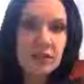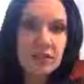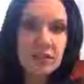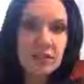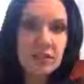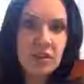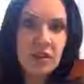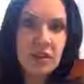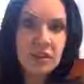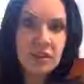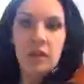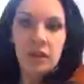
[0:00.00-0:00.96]
out to the
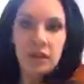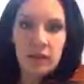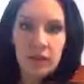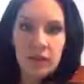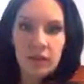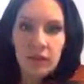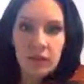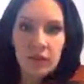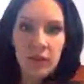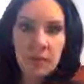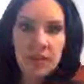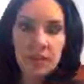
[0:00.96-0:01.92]
side. If
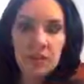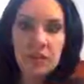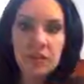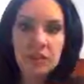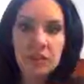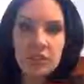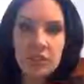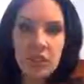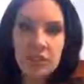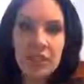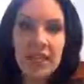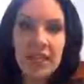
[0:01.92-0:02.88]
I was actually going to
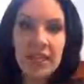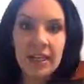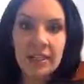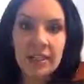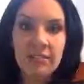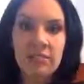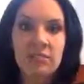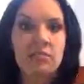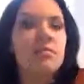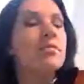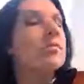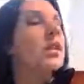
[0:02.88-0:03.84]
start playing,
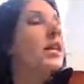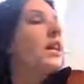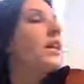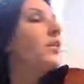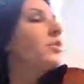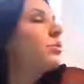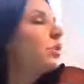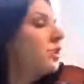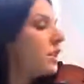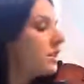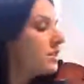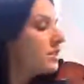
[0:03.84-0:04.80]
my head would
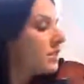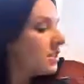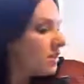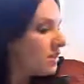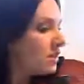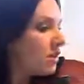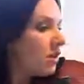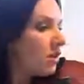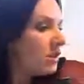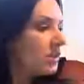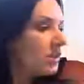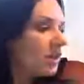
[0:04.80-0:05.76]
then sit
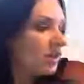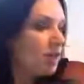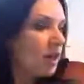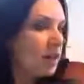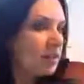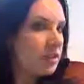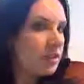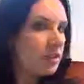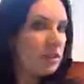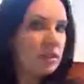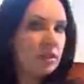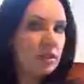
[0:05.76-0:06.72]
on the chin rest,